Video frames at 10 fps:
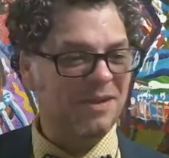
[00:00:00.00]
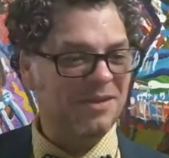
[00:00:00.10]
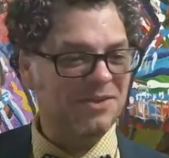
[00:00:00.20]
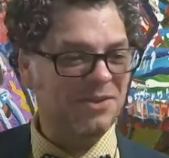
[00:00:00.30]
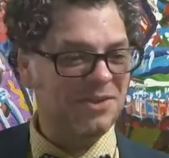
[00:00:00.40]

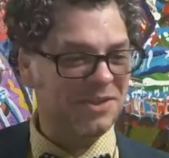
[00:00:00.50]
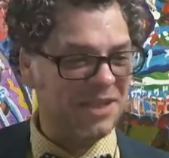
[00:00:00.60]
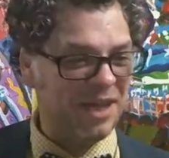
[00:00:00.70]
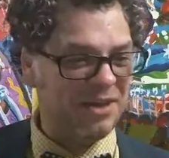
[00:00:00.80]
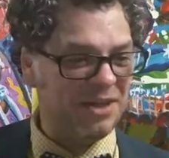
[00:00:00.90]
Sergius,
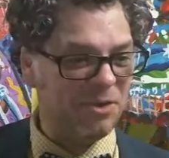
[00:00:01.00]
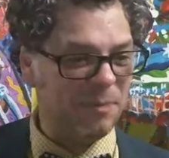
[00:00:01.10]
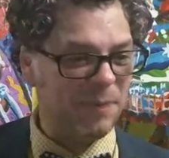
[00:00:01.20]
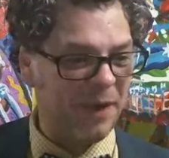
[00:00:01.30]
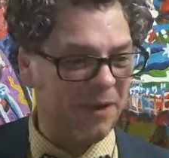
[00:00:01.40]
how did your
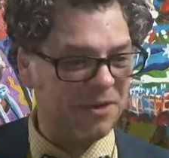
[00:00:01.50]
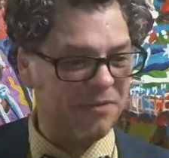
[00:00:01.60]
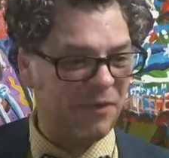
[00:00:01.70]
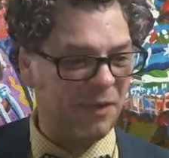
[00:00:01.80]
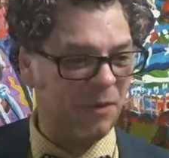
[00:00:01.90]
parents
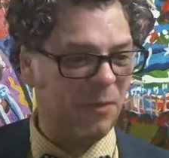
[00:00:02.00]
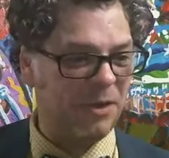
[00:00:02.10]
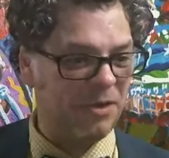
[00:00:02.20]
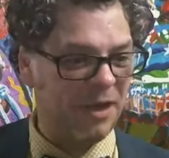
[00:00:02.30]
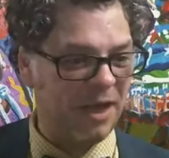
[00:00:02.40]
feel
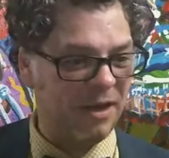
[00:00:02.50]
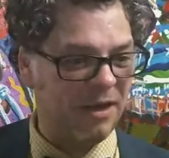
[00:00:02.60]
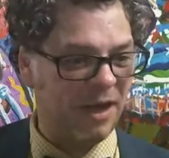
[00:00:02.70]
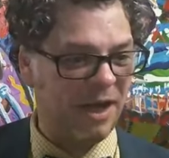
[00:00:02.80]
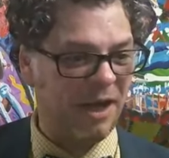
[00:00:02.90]
when you got
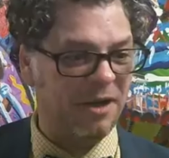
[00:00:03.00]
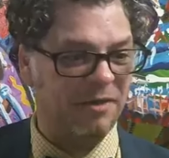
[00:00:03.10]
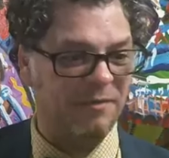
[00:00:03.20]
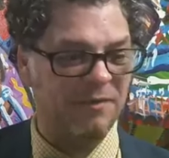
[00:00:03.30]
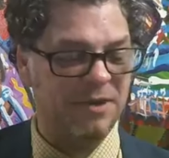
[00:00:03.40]

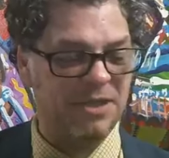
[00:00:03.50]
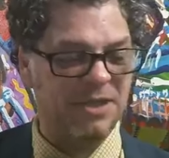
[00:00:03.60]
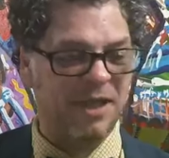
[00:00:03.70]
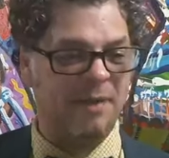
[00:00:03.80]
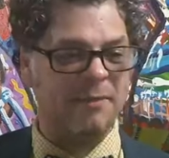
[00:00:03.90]
hired from
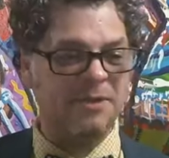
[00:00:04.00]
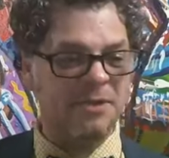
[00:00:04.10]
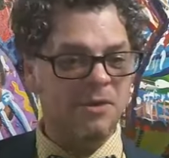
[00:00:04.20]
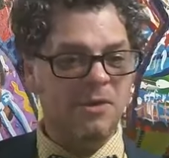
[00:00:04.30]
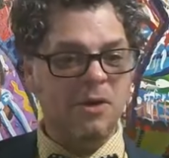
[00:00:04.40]
DC Comics?
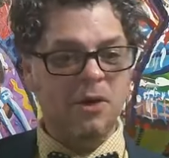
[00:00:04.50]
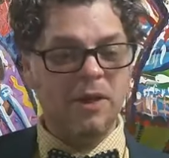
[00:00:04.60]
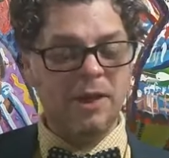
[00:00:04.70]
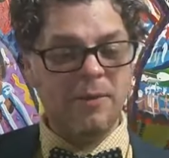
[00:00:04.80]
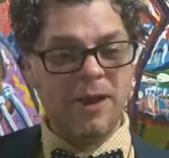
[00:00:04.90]

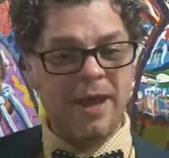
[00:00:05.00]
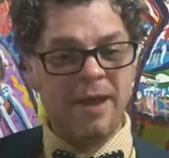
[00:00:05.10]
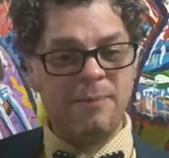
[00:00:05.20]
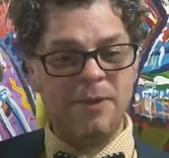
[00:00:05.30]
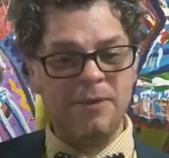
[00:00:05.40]
Oh, they were
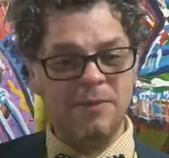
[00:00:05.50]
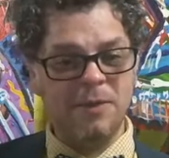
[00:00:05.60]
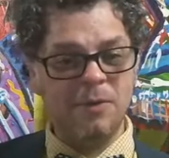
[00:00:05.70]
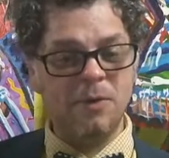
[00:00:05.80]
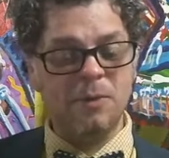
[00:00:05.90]
happy.
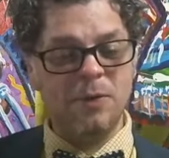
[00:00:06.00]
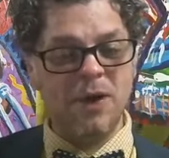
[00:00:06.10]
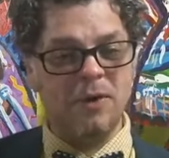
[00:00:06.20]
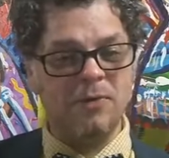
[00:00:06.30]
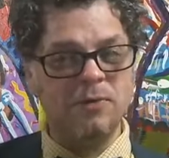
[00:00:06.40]
They were real
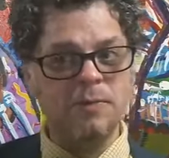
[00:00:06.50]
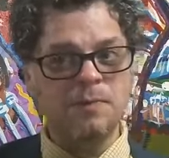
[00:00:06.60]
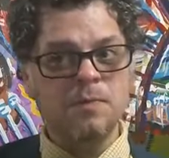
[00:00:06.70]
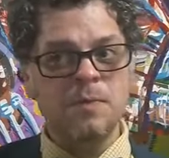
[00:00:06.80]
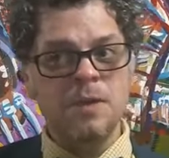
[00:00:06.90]
proud.
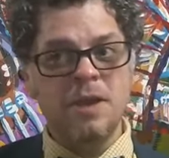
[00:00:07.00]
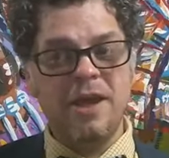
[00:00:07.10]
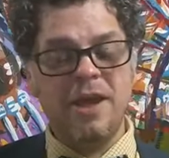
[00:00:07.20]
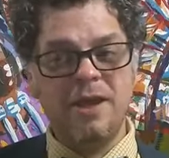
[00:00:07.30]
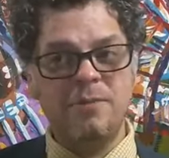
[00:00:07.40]

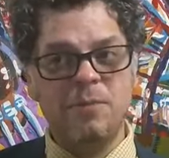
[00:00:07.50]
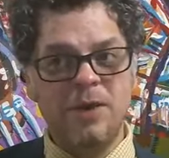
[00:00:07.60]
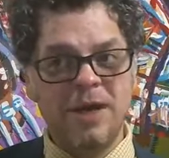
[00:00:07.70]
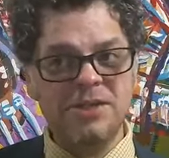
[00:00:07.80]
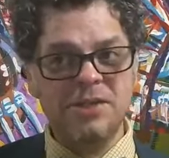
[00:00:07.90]
And
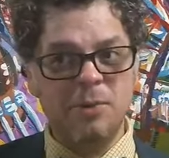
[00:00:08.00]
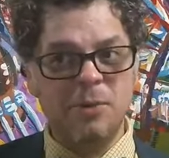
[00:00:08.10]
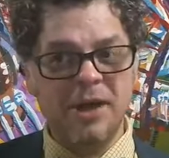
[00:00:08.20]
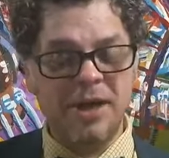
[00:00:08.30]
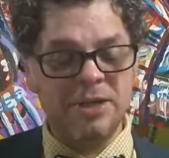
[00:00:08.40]
when I started
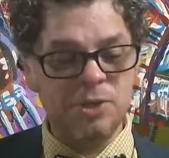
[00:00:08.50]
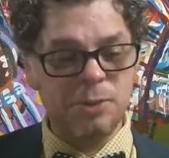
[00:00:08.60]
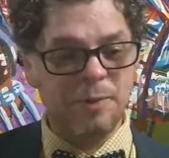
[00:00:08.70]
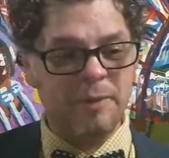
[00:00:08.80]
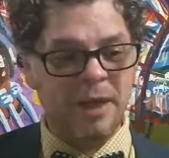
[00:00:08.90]
working on
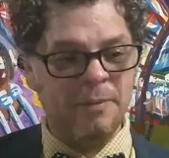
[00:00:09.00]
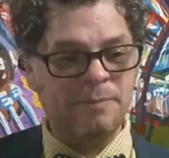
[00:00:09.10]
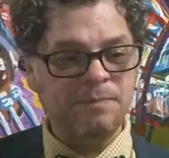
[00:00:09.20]
Superman,